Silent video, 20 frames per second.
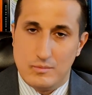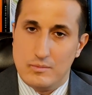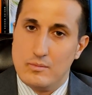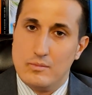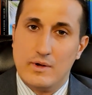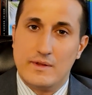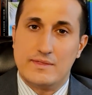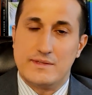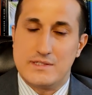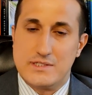
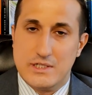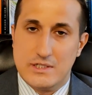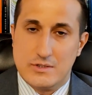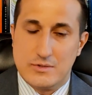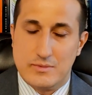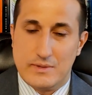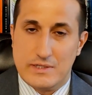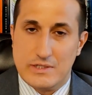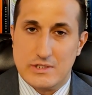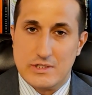what the
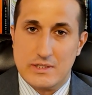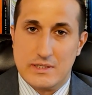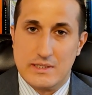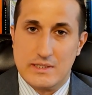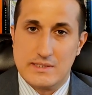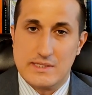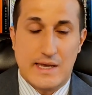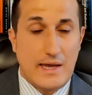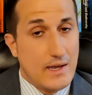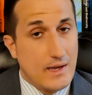situation
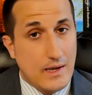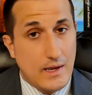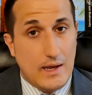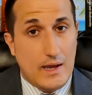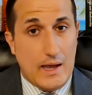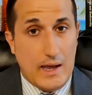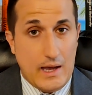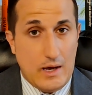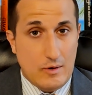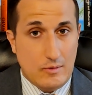is,
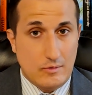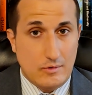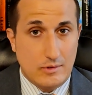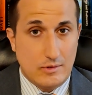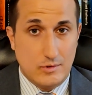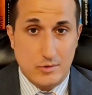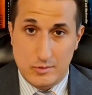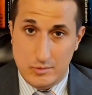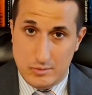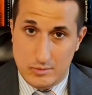how
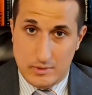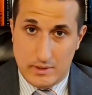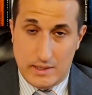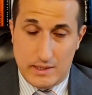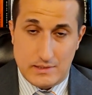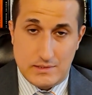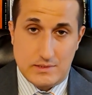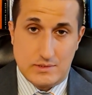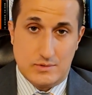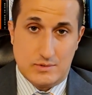you
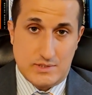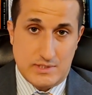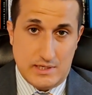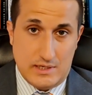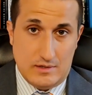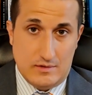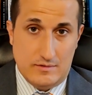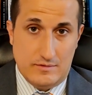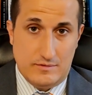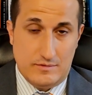as
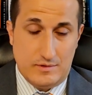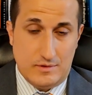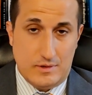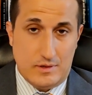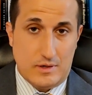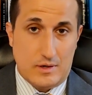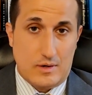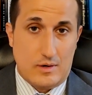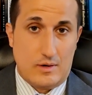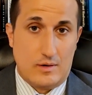yourself
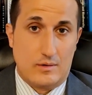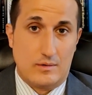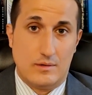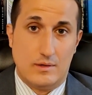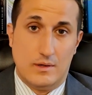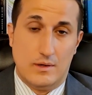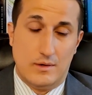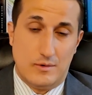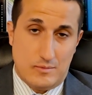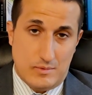are,
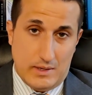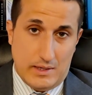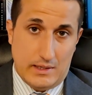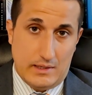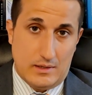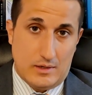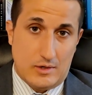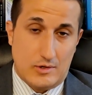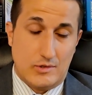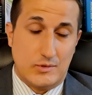
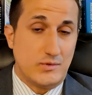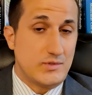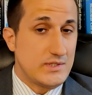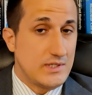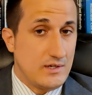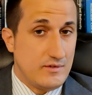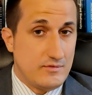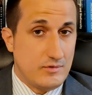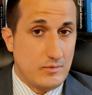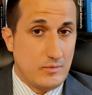right? Are you
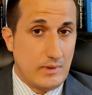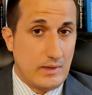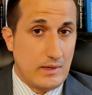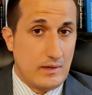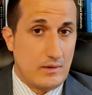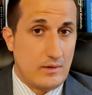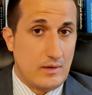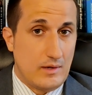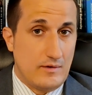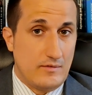
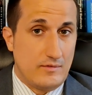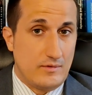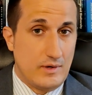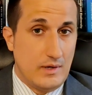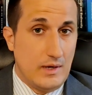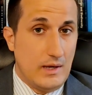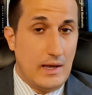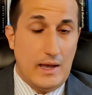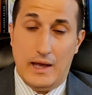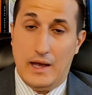self-aware of
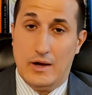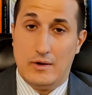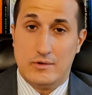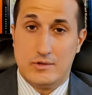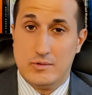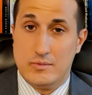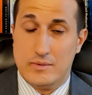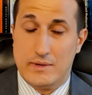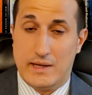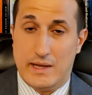how
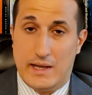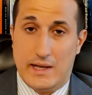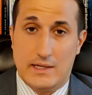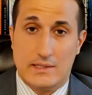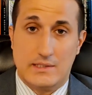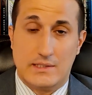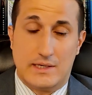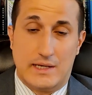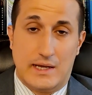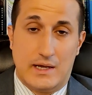you
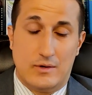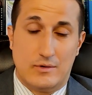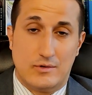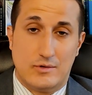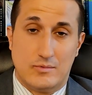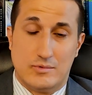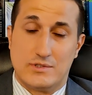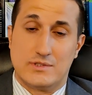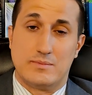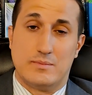react and how
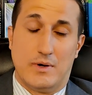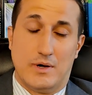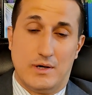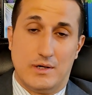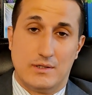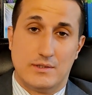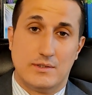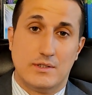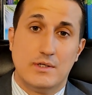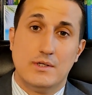you
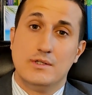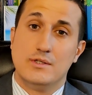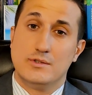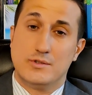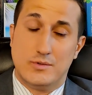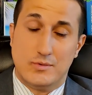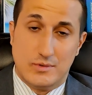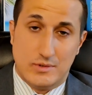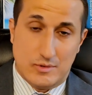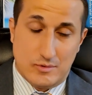respond
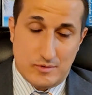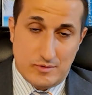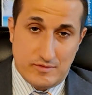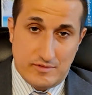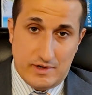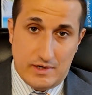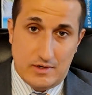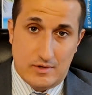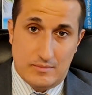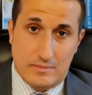to your
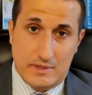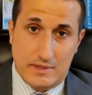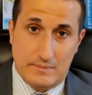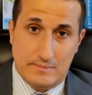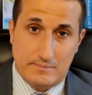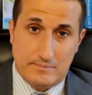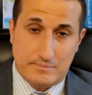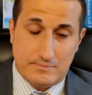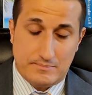environment?